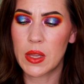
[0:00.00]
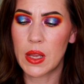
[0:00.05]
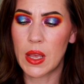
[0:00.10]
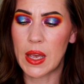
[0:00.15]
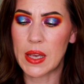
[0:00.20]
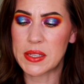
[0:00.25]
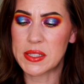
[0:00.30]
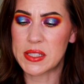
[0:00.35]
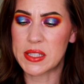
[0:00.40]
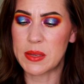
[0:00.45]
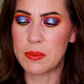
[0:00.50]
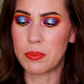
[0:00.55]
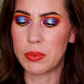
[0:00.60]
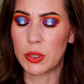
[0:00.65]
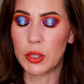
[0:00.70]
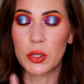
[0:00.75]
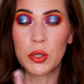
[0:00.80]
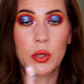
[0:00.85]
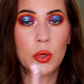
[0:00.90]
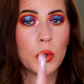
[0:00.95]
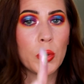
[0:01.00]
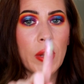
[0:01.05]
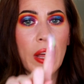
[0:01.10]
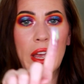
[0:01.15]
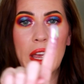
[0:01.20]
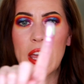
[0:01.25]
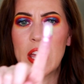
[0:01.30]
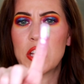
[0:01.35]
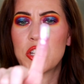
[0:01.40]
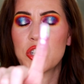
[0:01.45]
I see blue.
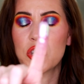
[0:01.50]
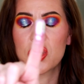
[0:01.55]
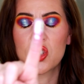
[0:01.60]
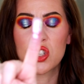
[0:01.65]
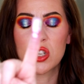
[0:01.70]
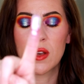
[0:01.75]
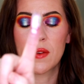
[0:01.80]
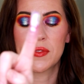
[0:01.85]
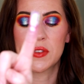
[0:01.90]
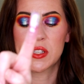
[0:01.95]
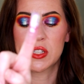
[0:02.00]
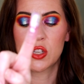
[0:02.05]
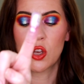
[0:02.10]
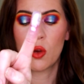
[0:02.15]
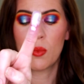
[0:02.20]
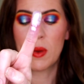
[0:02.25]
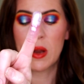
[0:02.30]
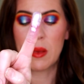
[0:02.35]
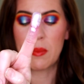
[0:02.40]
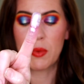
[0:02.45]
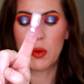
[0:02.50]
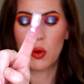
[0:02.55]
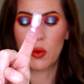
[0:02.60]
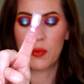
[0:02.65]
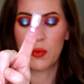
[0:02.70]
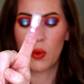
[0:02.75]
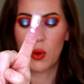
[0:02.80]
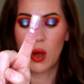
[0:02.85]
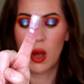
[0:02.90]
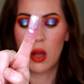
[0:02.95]
Like, it just shifts so many
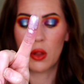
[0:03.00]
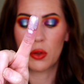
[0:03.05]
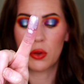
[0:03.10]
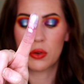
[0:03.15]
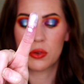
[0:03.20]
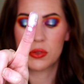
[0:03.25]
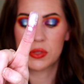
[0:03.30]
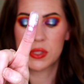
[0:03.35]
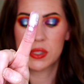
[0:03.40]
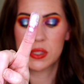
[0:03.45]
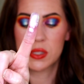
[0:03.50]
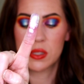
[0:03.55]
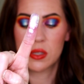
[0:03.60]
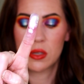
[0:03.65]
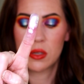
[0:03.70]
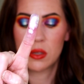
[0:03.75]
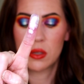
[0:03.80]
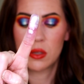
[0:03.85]
beautiful colors.